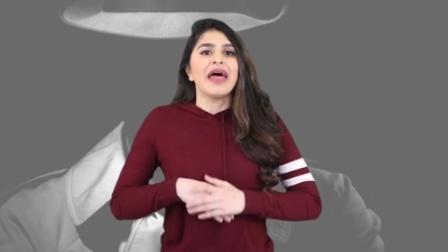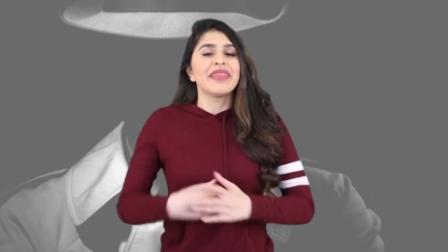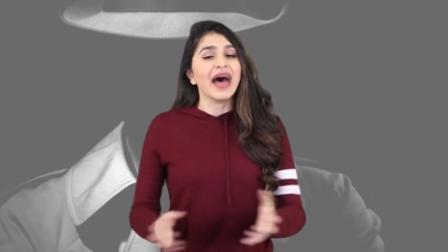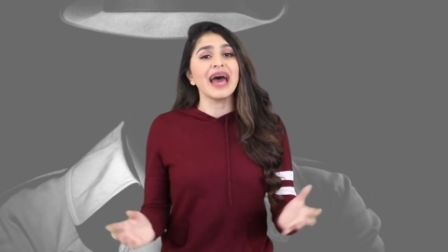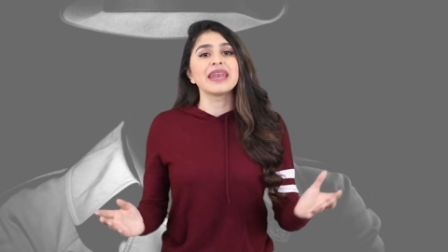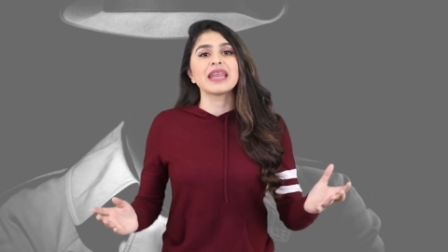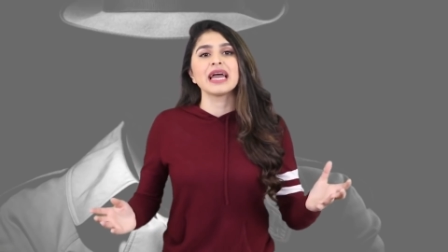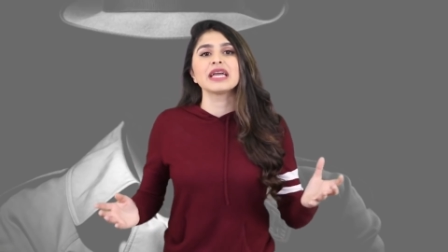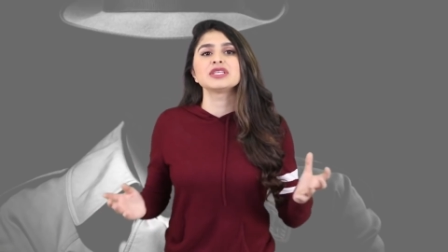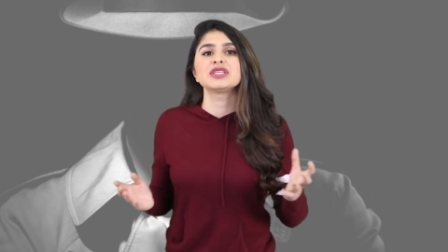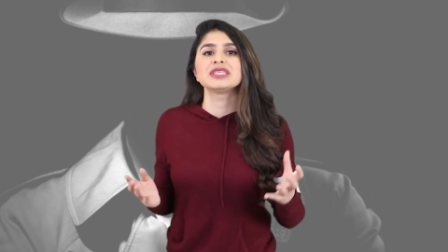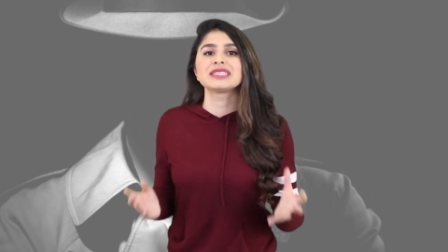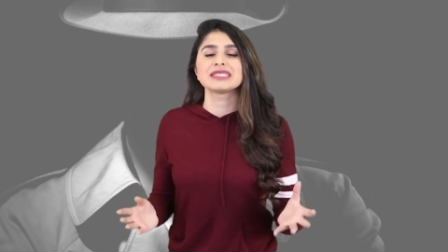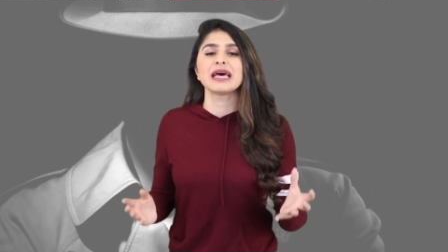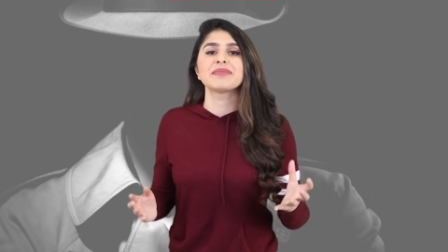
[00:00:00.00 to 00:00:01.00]
That night
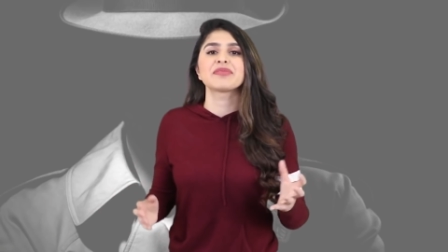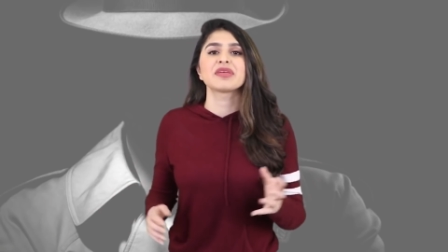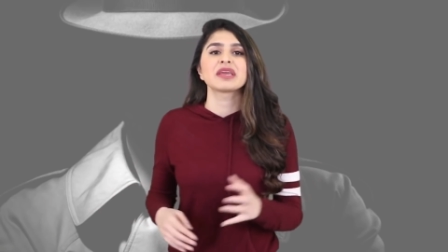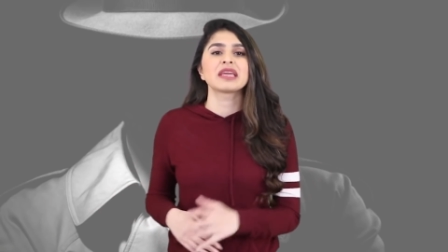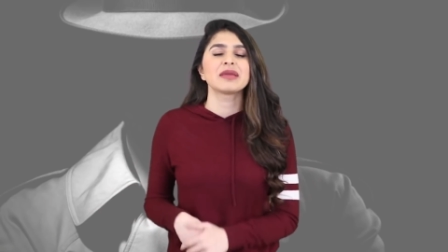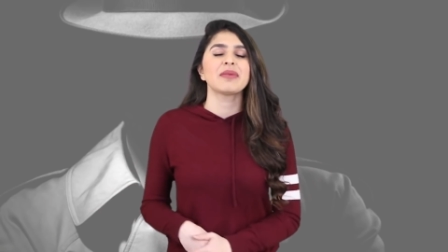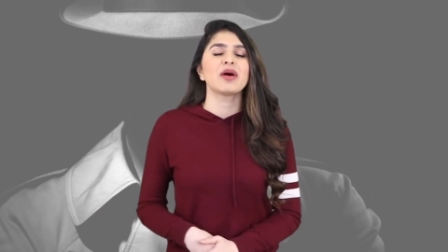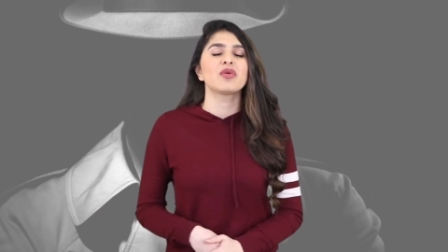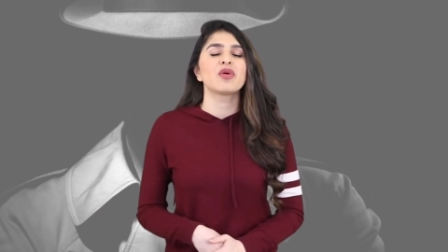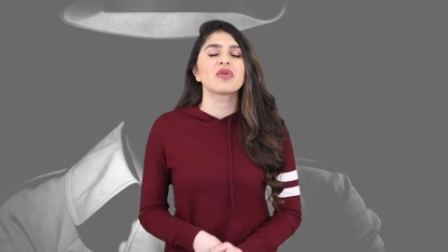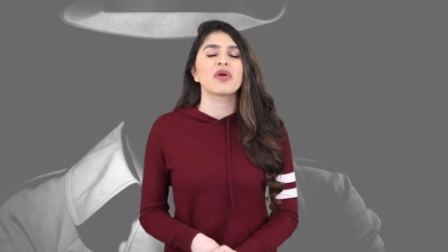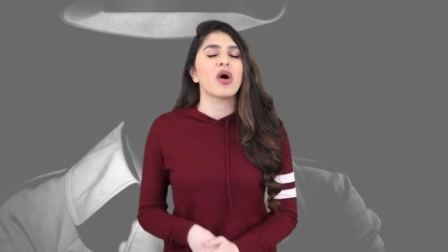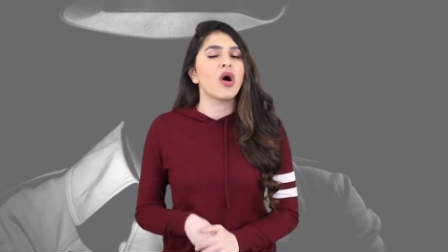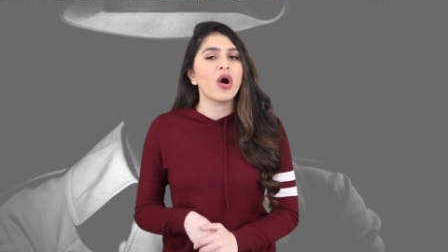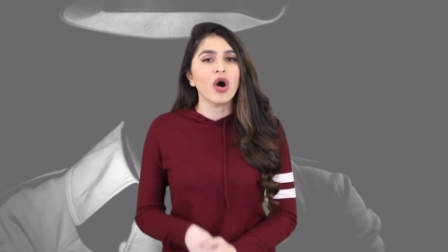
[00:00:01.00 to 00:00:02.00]
she slept thinking about
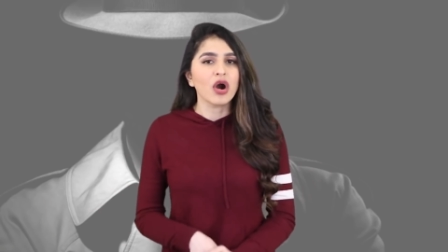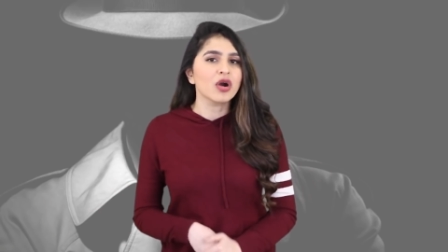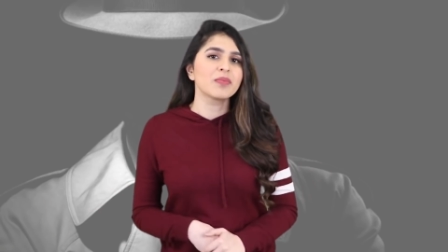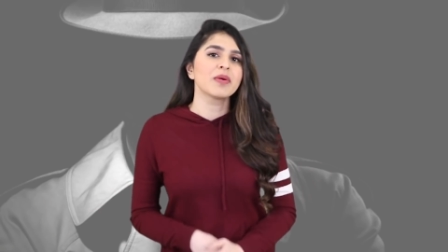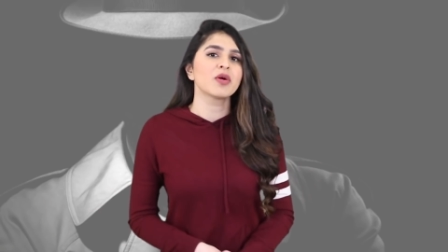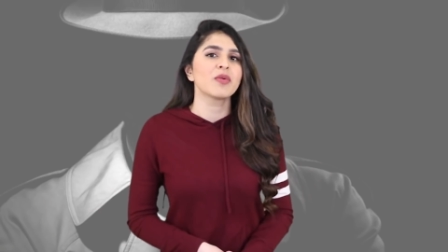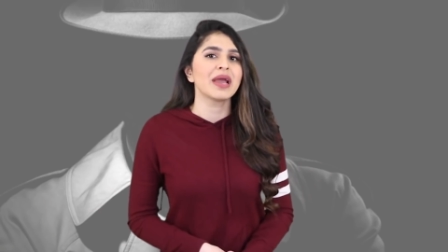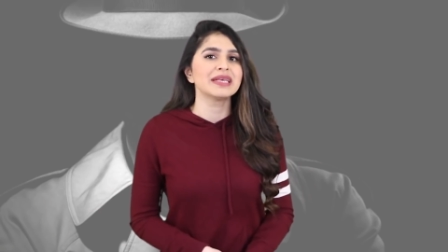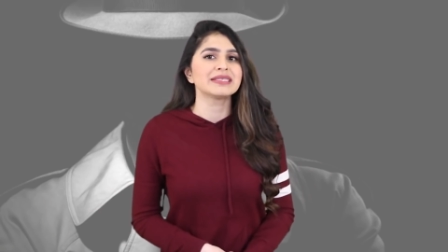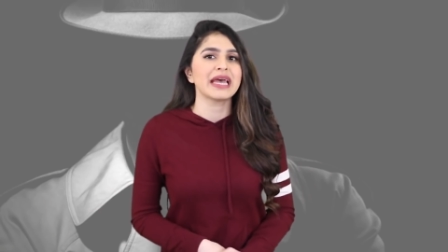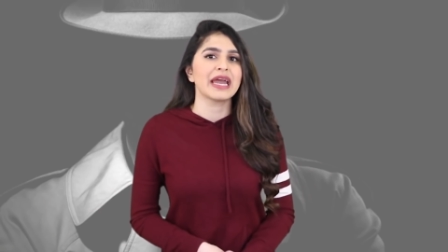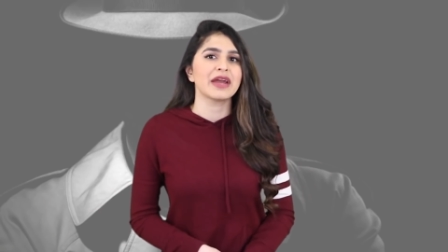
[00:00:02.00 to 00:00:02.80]
all the horrible ways